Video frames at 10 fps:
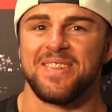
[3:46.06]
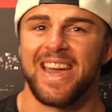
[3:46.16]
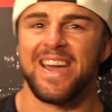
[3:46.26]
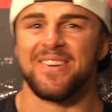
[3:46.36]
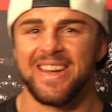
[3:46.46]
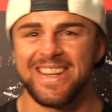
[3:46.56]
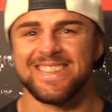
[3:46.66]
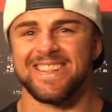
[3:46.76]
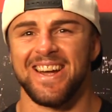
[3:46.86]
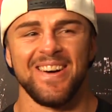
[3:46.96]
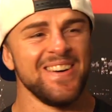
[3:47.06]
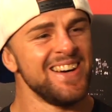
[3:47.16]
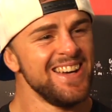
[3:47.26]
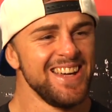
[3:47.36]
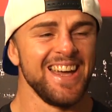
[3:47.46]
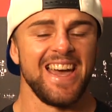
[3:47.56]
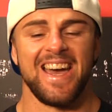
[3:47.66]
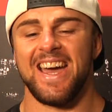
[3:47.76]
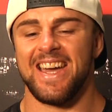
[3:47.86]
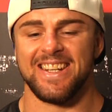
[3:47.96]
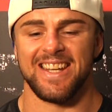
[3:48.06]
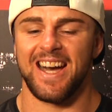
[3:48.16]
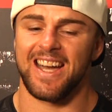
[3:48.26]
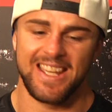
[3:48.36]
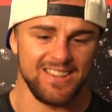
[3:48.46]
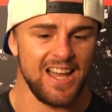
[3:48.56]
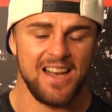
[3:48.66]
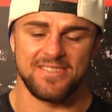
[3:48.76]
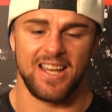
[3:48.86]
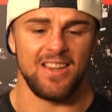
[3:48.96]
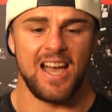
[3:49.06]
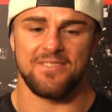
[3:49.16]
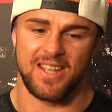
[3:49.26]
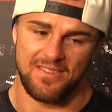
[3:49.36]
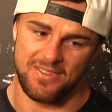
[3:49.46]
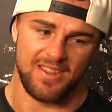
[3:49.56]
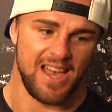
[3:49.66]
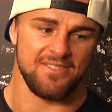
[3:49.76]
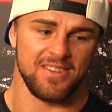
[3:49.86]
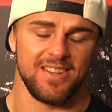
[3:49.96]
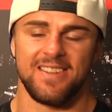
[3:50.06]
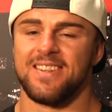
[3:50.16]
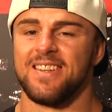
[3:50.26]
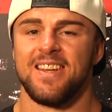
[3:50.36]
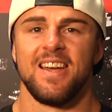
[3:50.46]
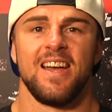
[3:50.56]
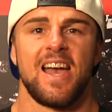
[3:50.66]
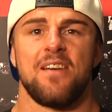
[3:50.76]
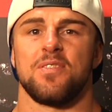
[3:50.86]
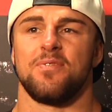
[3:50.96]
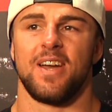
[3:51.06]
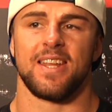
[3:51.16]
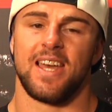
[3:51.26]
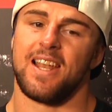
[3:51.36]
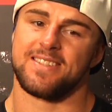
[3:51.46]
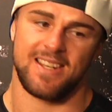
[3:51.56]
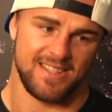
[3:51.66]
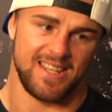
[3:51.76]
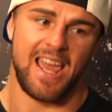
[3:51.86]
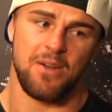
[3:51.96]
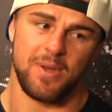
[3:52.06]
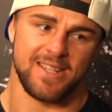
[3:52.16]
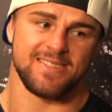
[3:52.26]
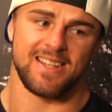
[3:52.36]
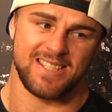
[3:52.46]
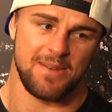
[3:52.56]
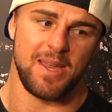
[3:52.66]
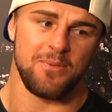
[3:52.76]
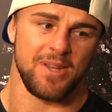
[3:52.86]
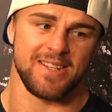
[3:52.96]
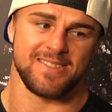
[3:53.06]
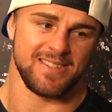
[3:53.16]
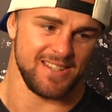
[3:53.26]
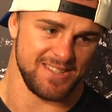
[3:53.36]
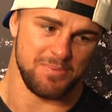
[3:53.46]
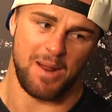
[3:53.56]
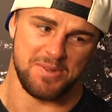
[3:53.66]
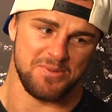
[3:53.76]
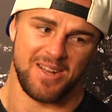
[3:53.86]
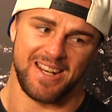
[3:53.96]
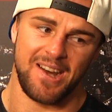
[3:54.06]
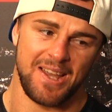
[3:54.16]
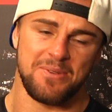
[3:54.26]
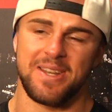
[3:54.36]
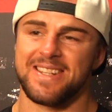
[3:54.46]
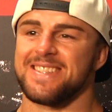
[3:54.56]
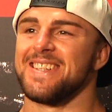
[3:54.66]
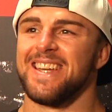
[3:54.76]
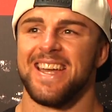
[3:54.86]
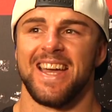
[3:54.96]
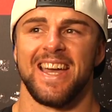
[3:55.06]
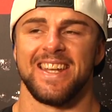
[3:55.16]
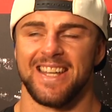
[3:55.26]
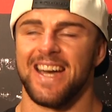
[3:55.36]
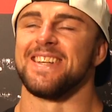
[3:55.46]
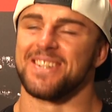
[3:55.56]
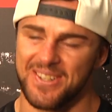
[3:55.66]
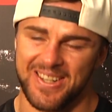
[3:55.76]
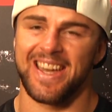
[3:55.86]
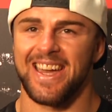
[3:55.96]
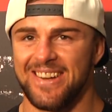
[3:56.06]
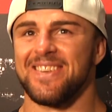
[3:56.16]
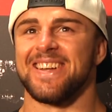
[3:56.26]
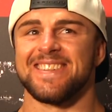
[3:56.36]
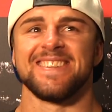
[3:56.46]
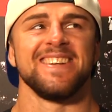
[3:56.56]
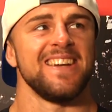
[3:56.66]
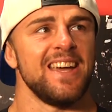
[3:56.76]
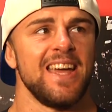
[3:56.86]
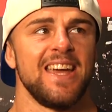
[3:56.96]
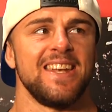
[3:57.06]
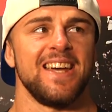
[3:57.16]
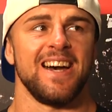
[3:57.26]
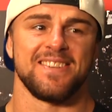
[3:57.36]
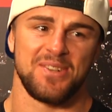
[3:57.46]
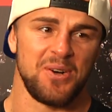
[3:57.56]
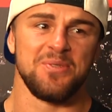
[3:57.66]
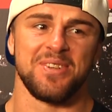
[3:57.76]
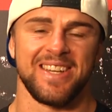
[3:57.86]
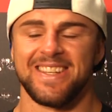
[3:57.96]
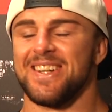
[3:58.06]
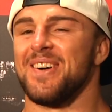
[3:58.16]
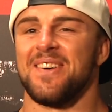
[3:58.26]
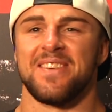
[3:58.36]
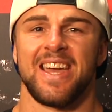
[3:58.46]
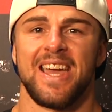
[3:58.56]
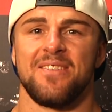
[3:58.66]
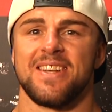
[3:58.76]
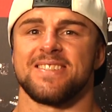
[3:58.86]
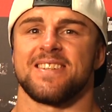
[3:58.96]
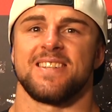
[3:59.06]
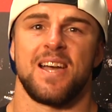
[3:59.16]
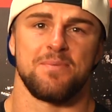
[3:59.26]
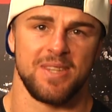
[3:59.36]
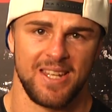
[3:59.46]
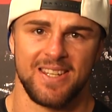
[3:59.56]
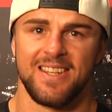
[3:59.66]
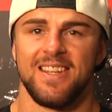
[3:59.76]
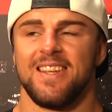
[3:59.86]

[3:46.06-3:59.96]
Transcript: me 8 weeks, And he laughed, I laughed, and after the fight again, I said, 8 weeks, next time, 8 weeks. I said, promise me right now, 8 weeks. And he's like, okay, 8 weeks. And so hopefully, I'm gonna get 8 weeks next time, and then,